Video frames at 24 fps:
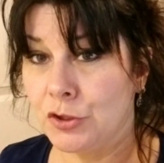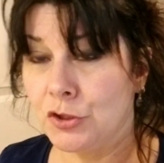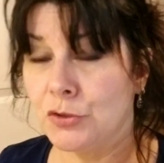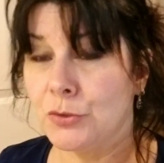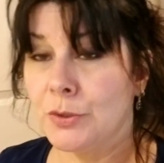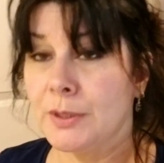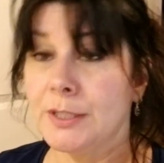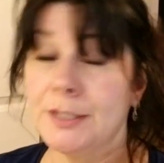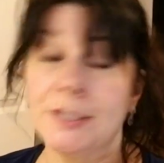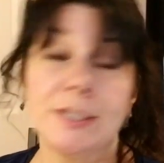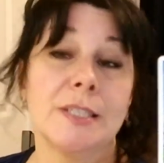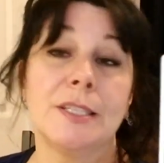
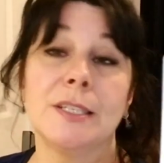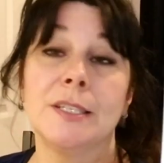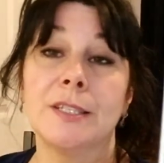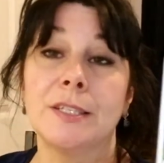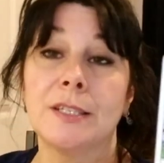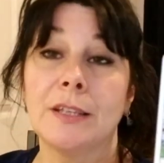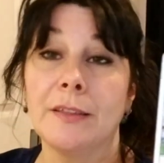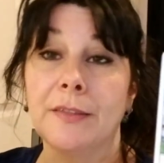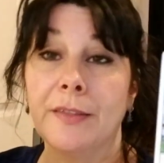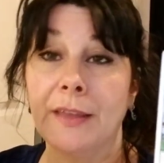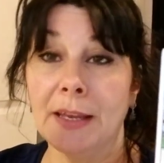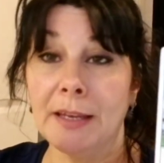Choices
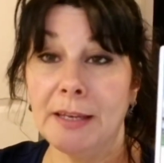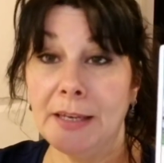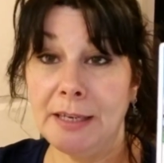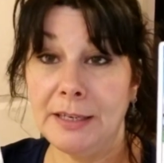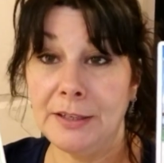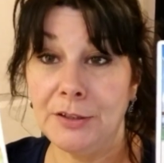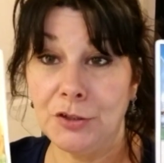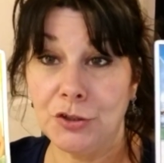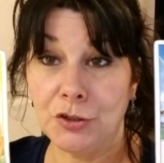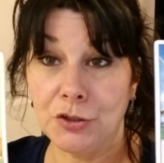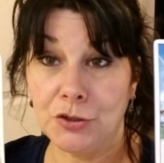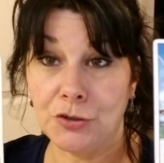that
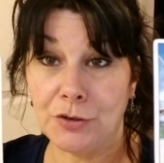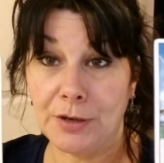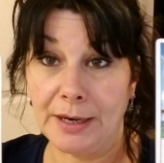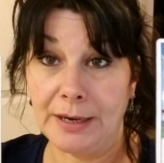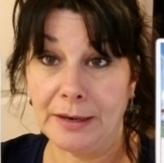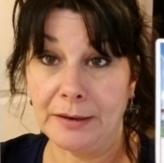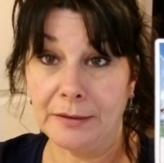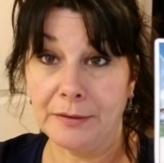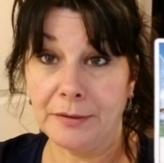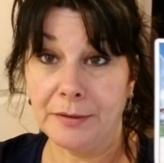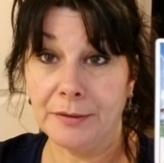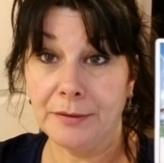need
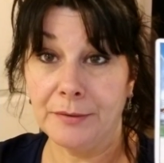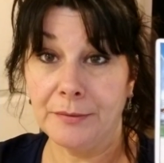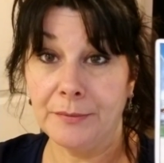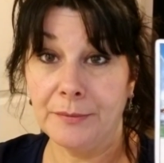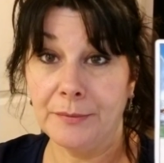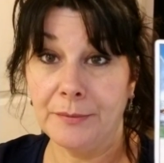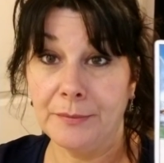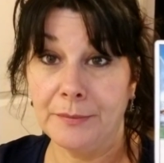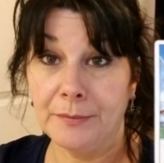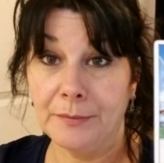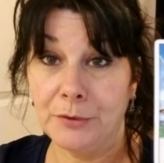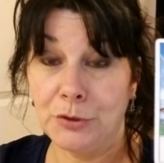strength.
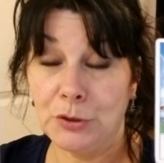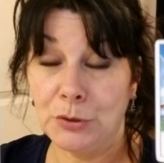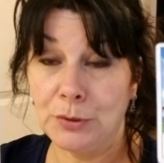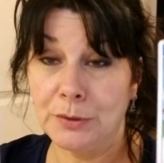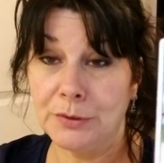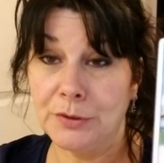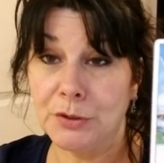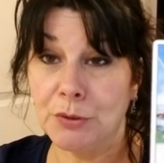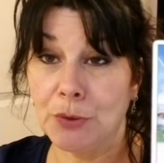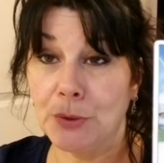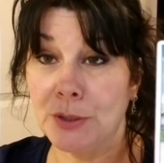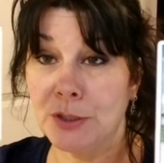Two of
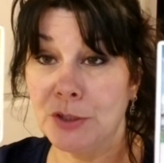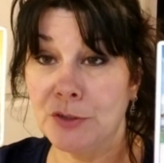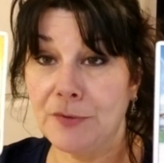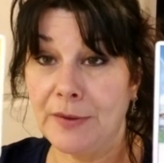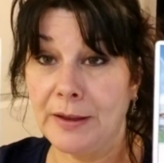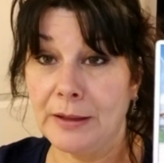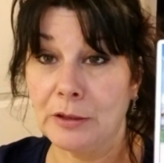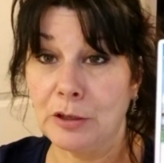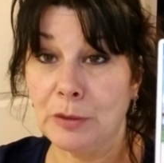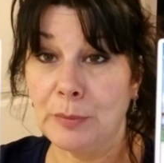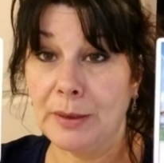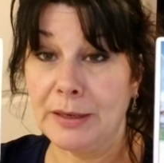Swords
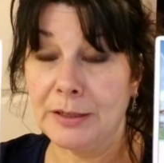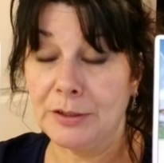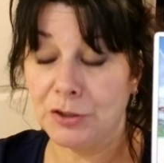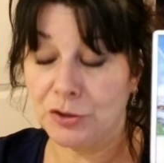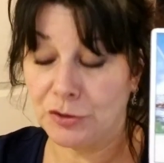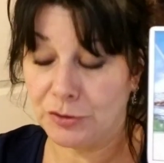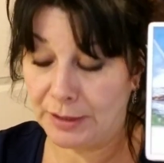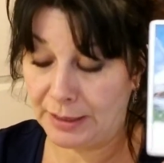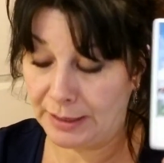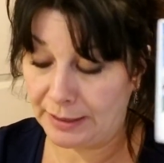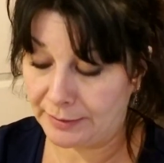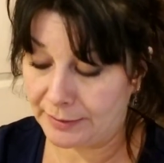followed by
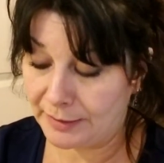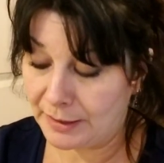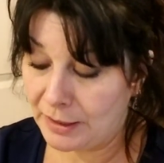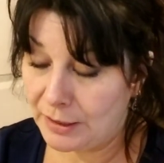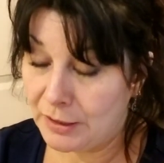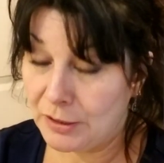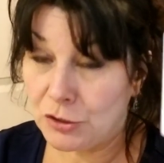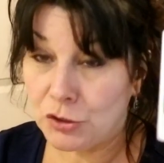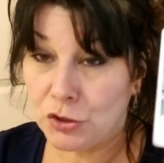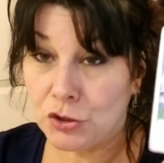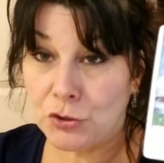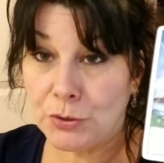strength.
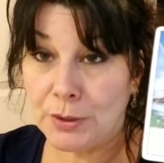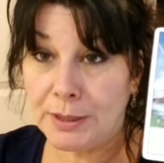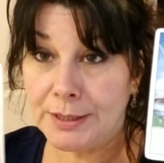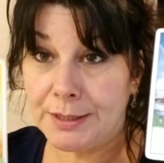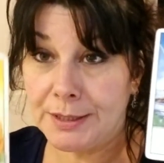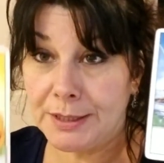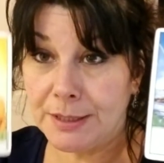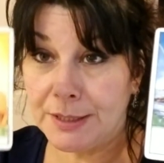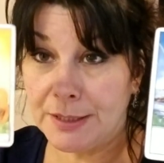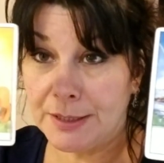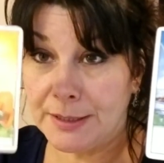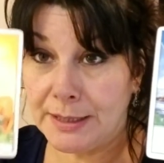
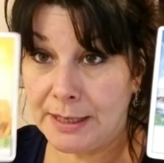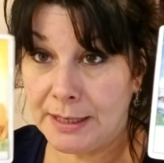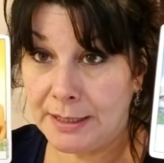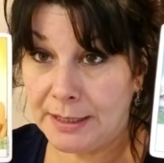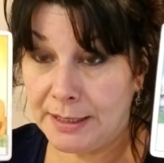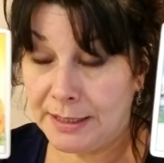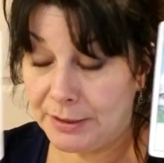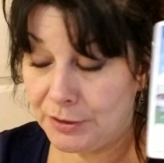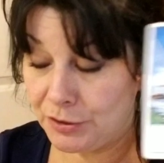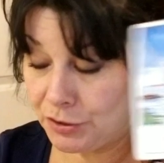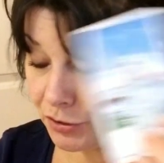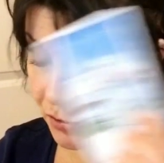Choices that
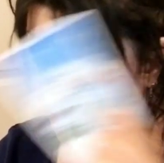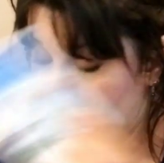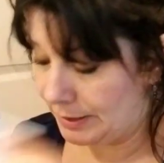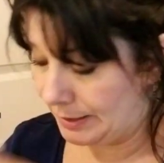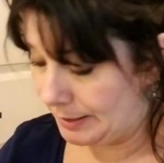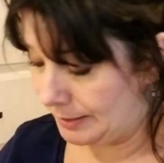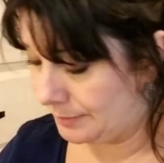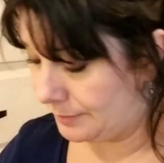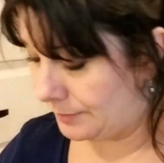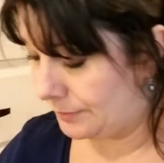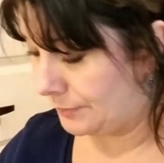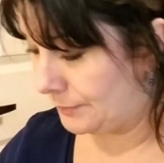need
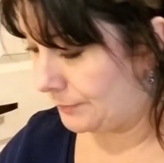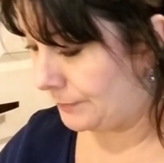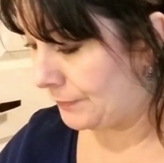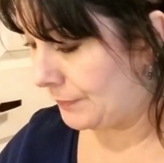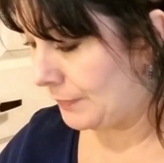strength.